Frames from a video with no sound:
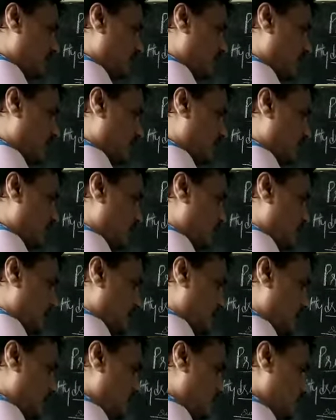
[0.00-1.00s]
here now,
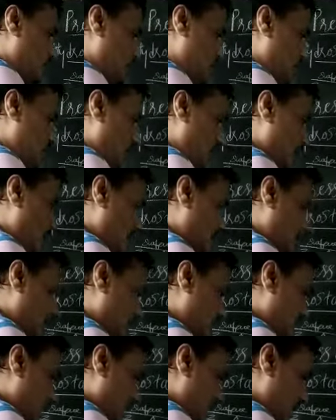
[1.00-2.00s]
into it
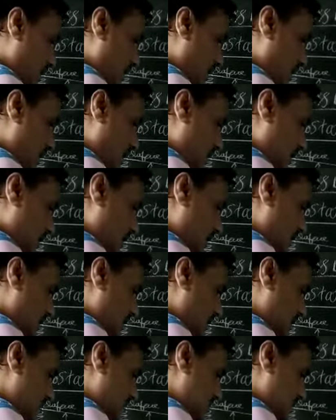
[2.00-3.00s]
is delta
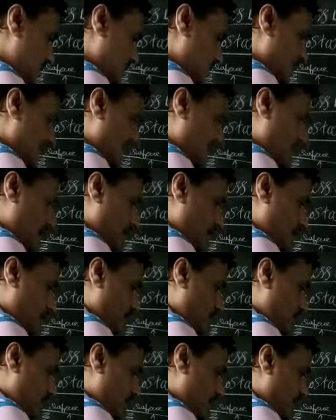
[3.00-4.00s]
Z here now.
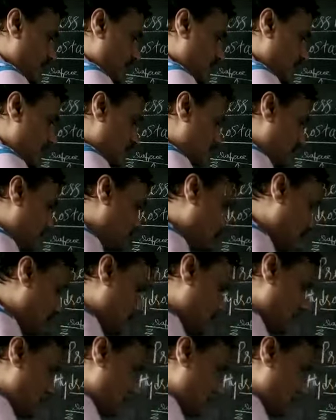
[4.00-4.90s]
This is what?